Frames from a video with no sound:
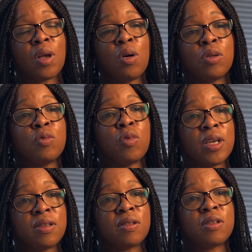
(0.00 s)
on
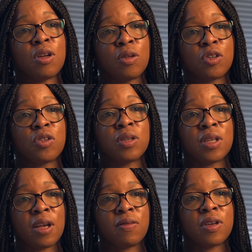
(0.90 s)
race, culture and
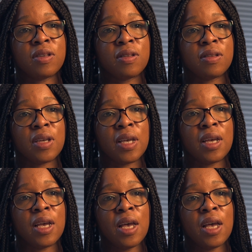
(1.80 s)
diversity.